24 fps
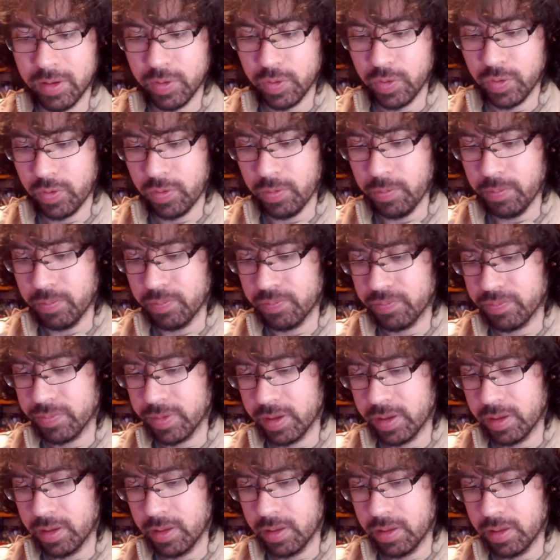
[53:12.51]
So,
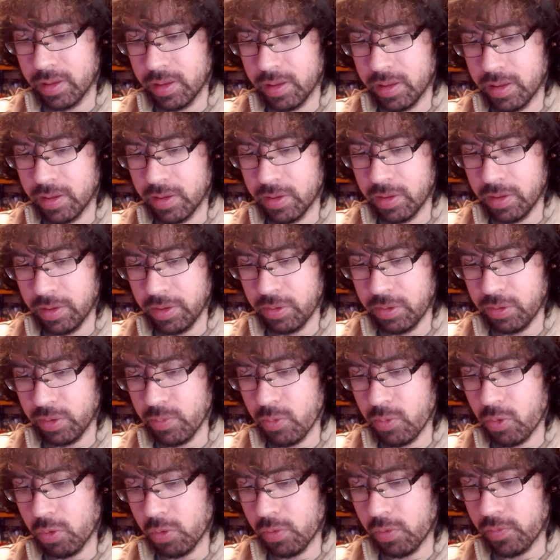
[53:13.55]
she was
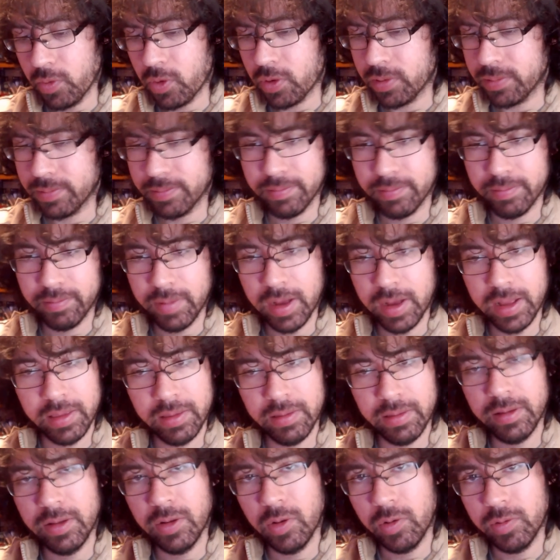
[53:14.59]
more overt,
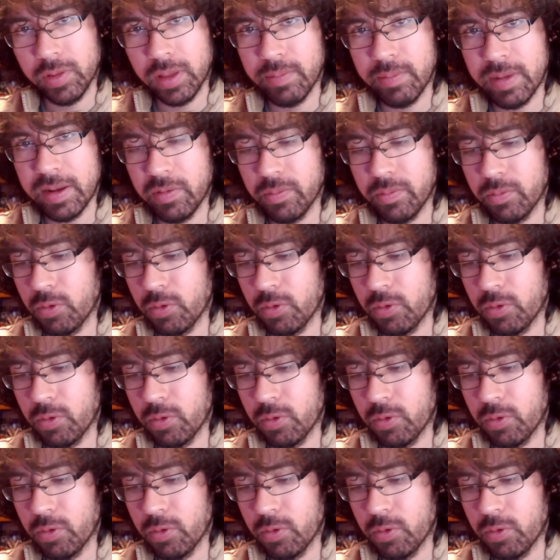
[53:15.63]
and, you know, they made her